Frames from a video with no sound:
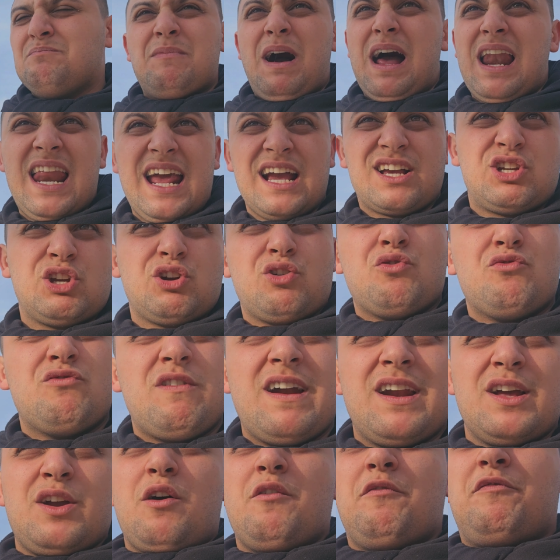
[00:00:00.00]
My legs are
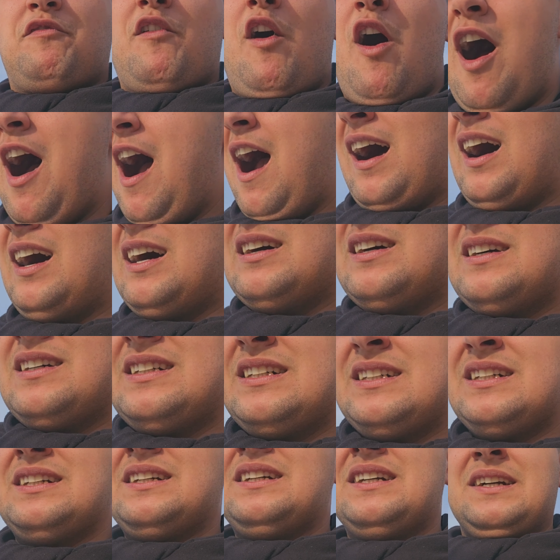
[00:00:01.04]
already on fire.
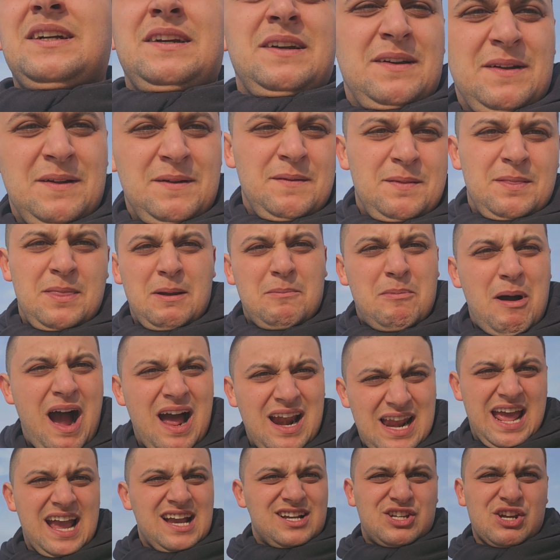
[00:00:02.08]

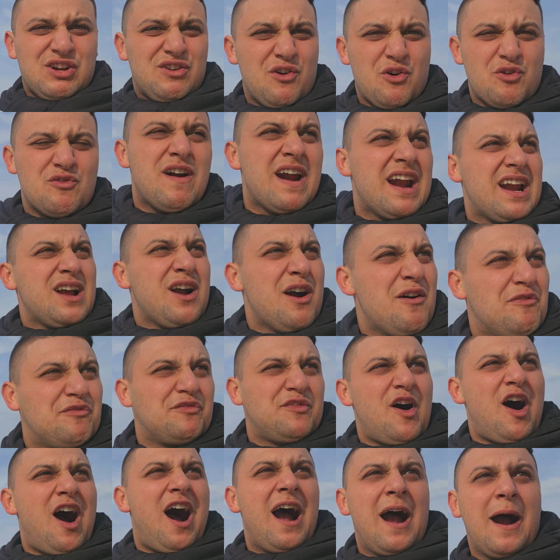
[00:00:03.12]
My legs are already on
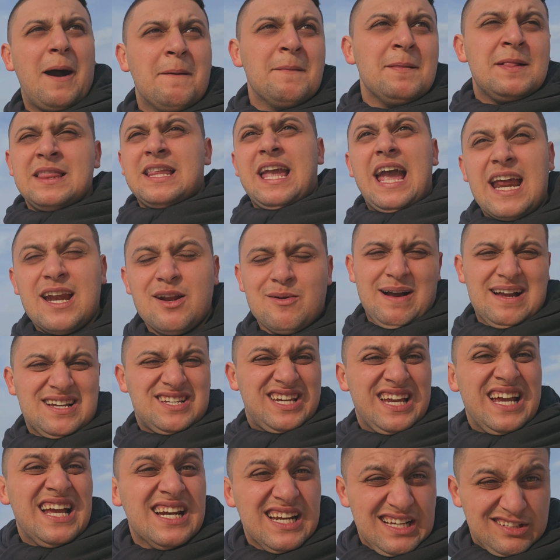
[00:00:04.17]
fire.
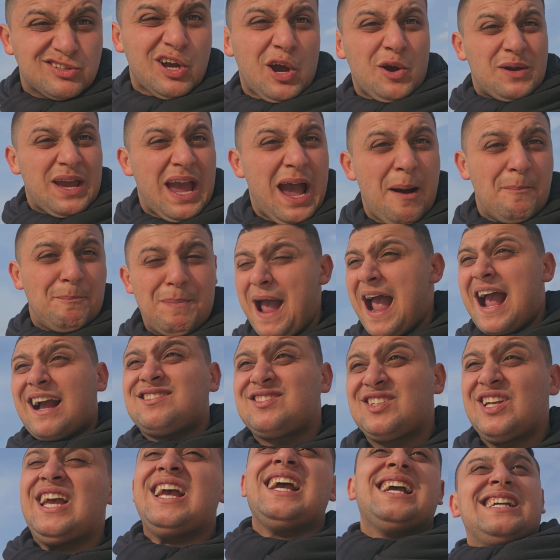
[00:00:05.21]
Anyways, let's go get our
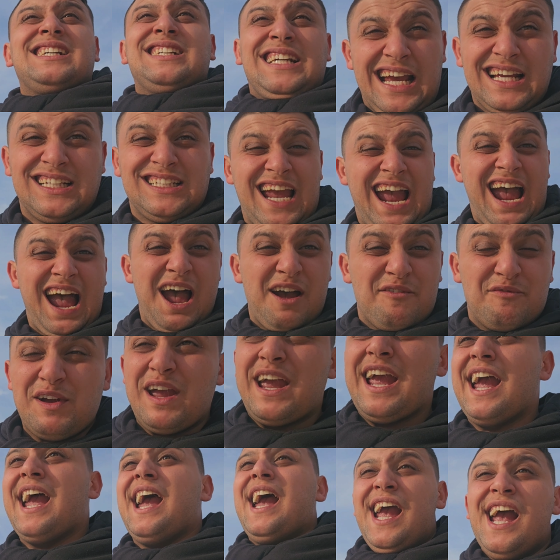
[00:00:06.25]
bags, get out of
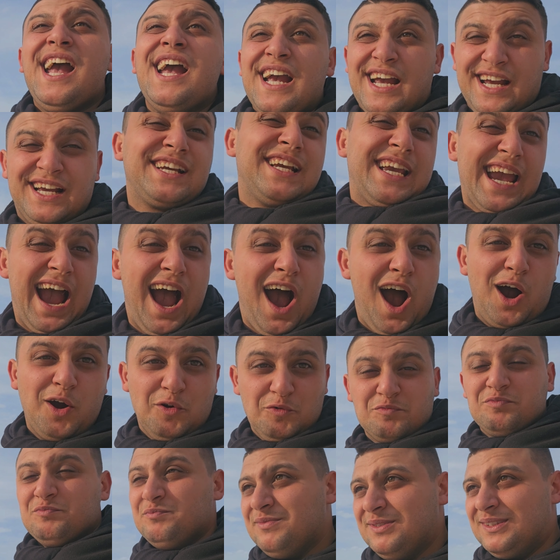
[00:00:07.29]
here, and get home.